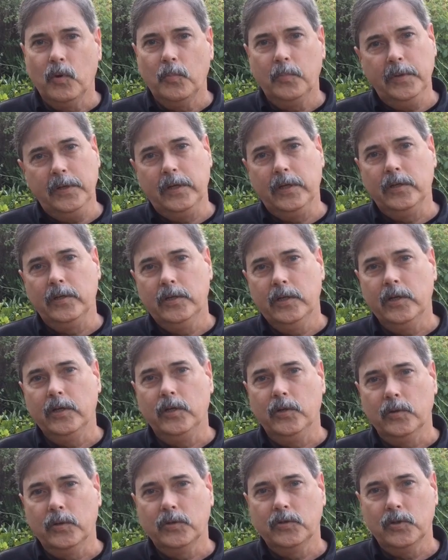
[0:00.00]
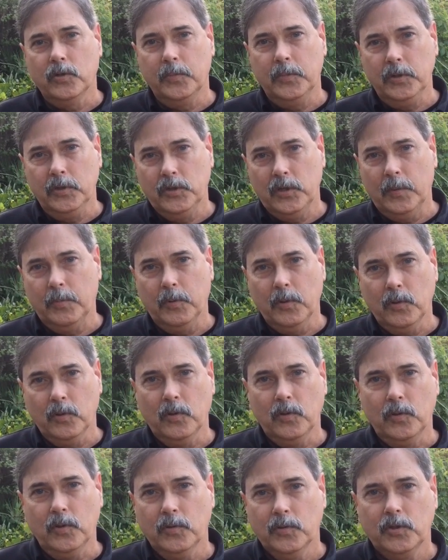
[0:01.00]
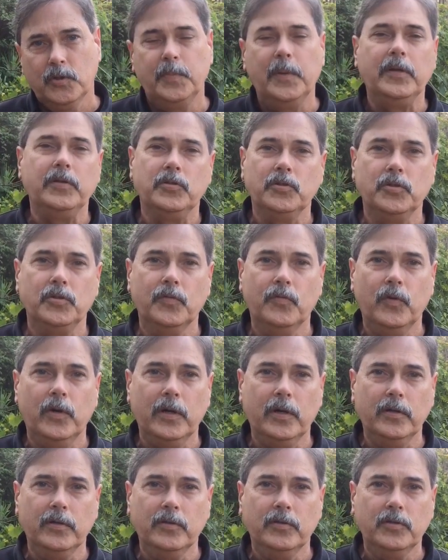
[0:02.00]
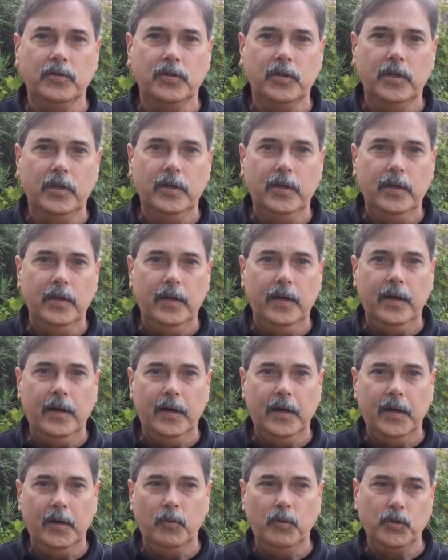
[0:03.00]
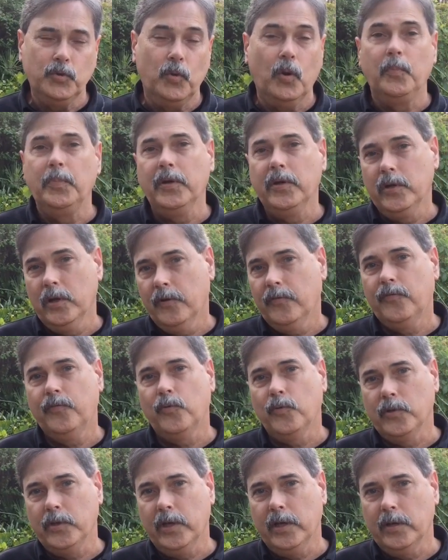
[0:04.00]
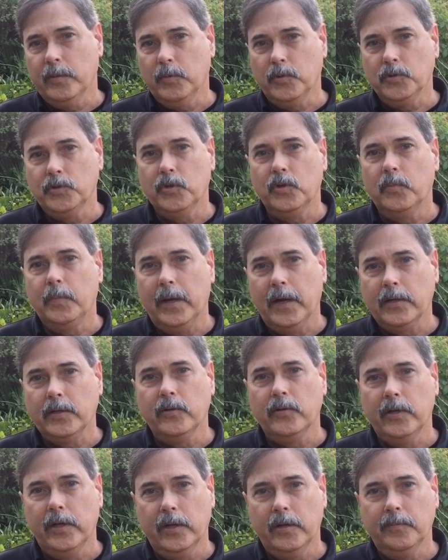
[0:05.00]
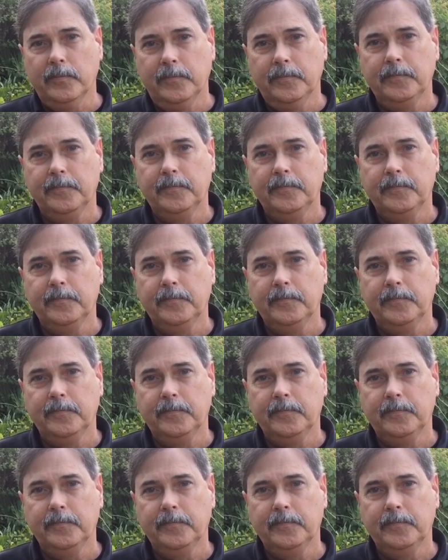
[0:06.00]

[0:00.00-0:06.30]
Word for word: won't be contiguous. There'll be separate little spaces of wetlands, uh, which won't be enough for the animals that are back there now.